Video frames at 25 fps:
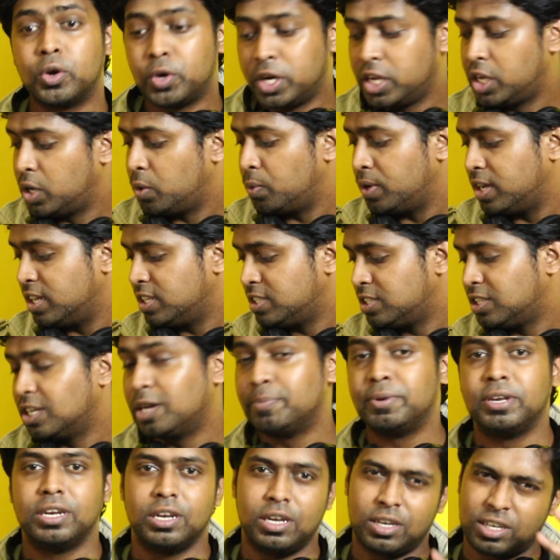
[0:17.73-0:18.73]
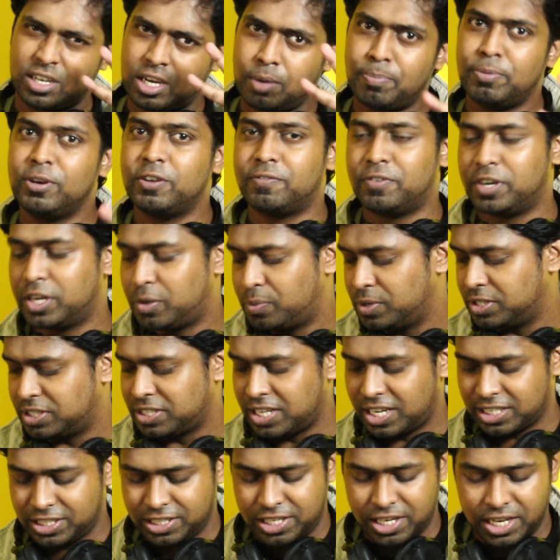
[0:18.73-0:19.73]
request. I mean, a couple of requests
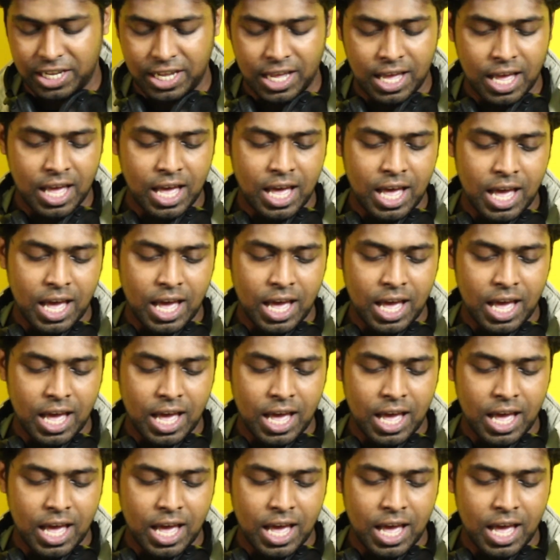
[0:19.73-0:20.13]
actually.